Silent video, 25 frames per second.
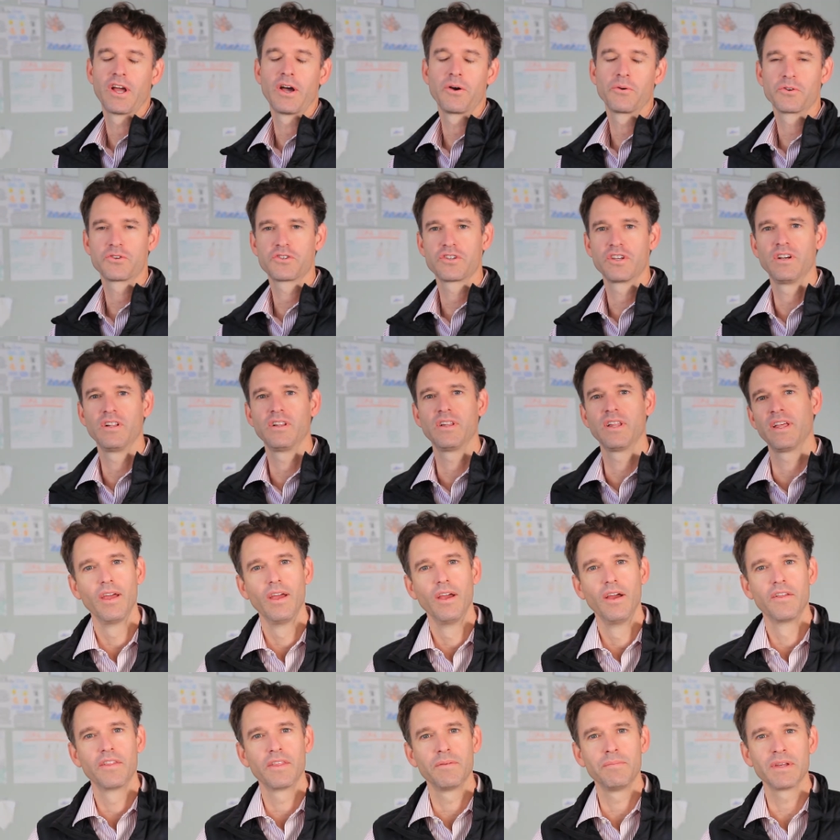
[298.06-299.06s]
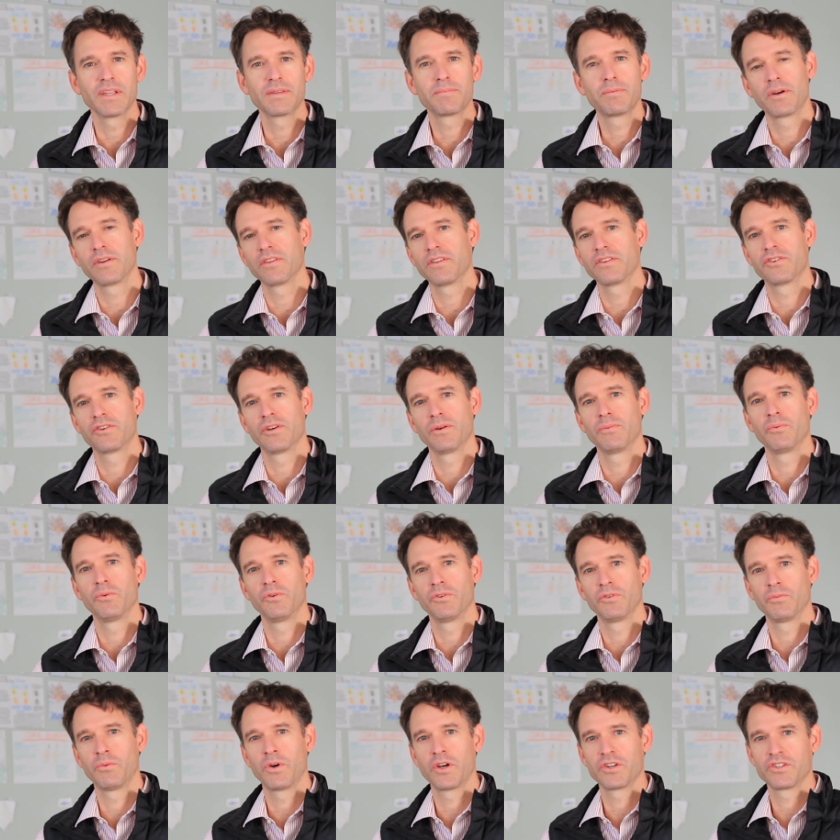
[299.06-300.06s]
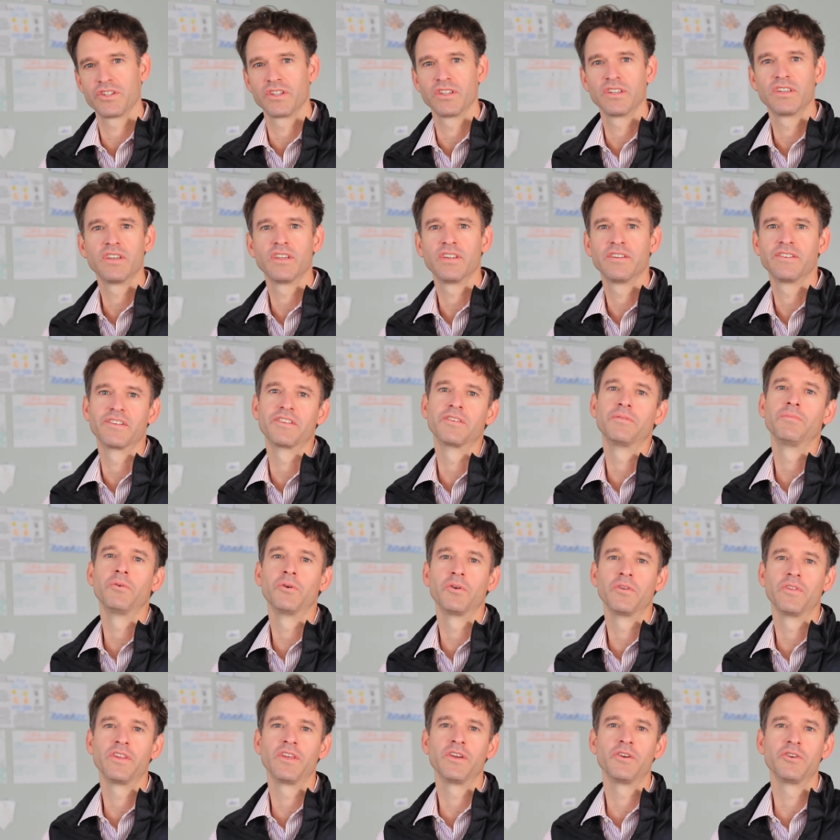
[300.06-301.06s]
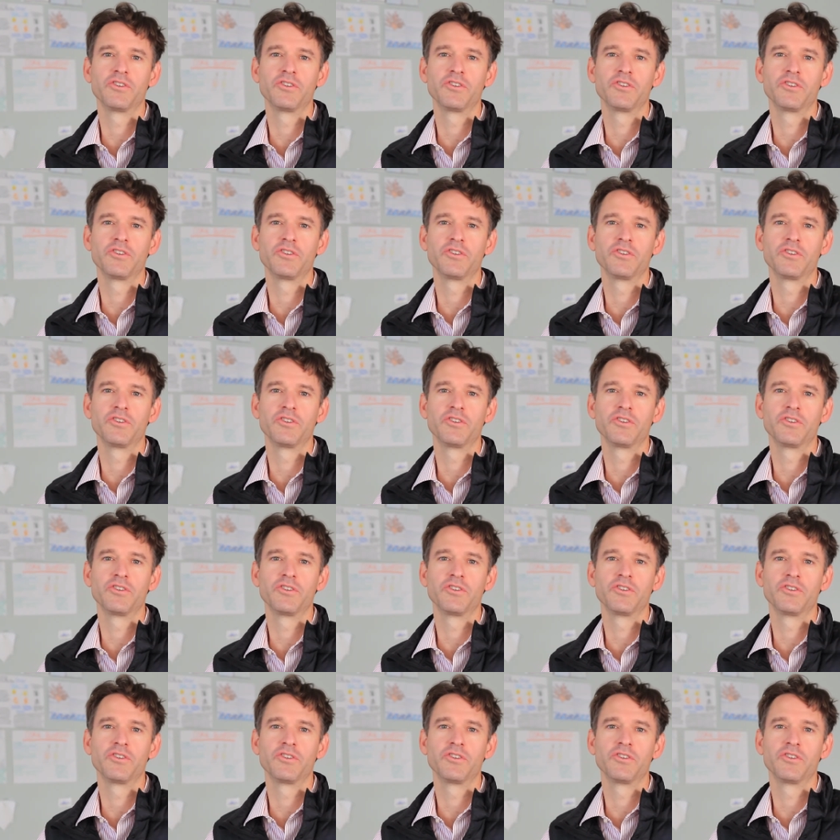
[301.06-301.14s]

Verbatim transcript: Houdeshel. The best part of the trip was watching kids explore the